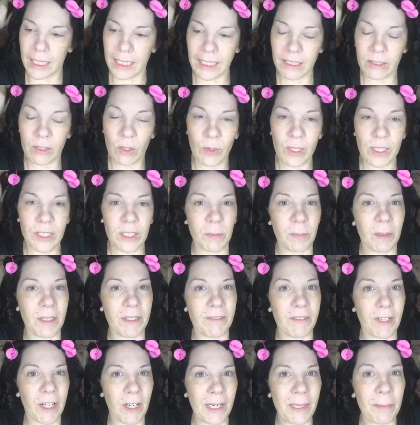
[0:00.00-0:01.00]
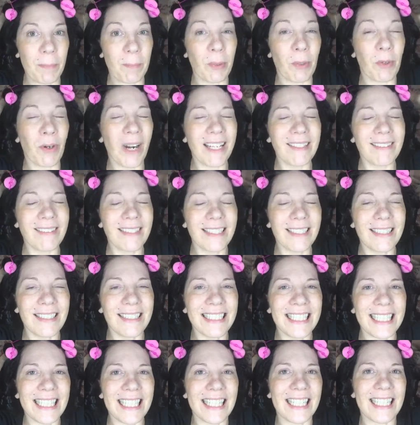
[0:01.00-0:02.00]
is going to be very
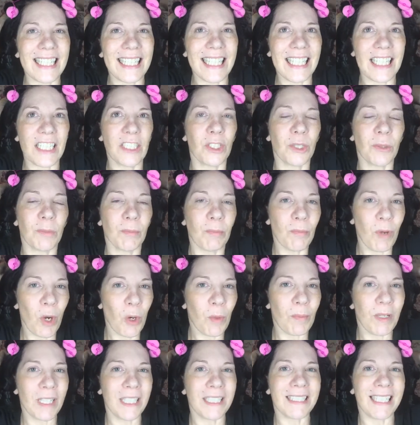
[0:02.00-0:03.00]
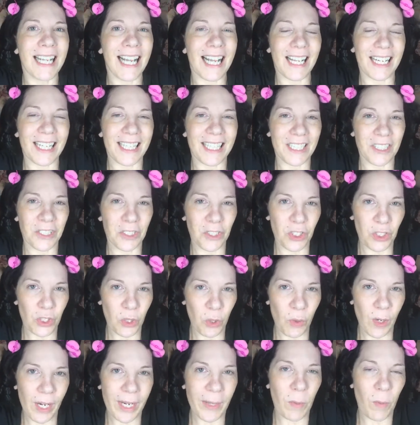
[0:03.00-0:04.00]
present in each moment and
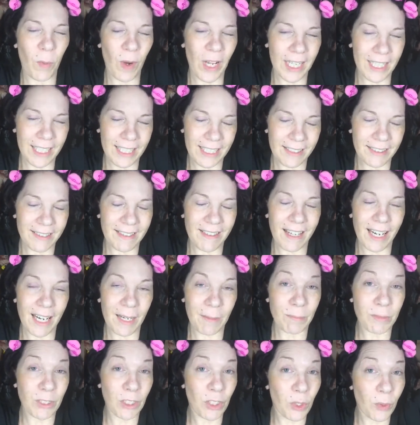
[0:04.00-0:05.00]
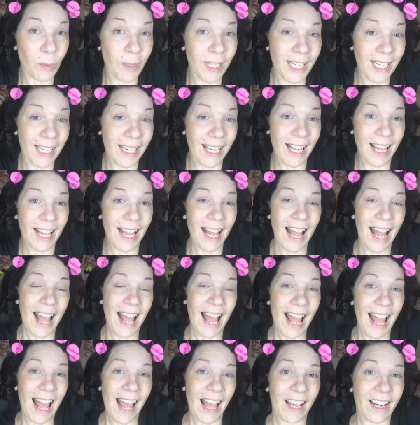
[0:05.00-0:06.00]
enjoy what it is that I'm doing
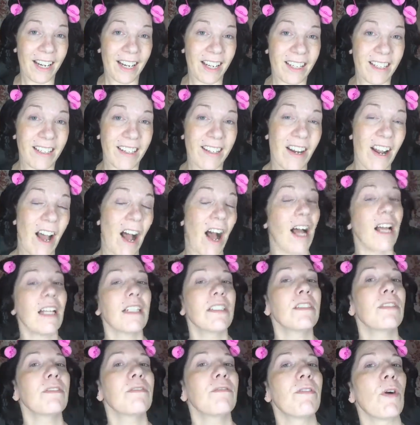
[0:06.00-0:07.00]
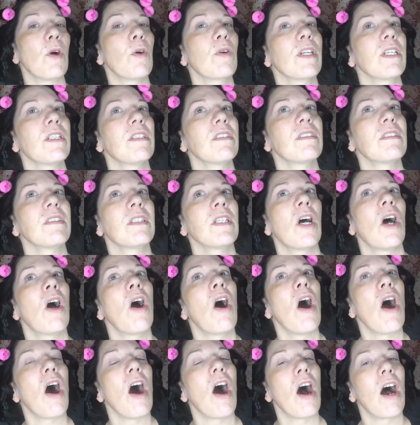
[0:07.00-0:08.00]
and not focus
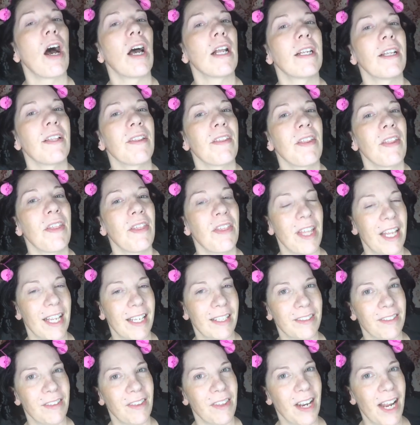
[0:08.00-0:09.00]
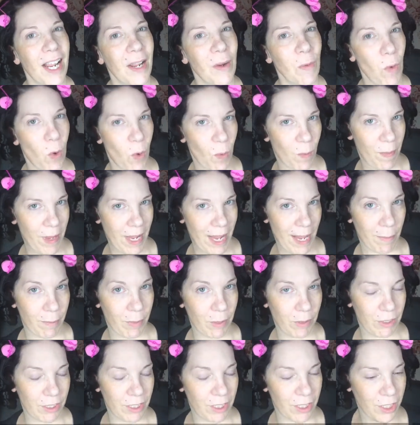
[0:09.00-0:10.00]
on the things that I won't be
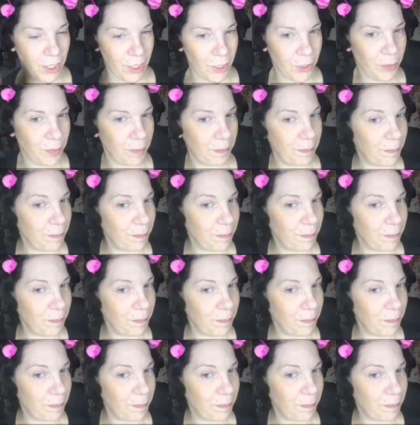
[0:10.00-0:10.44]
able to do.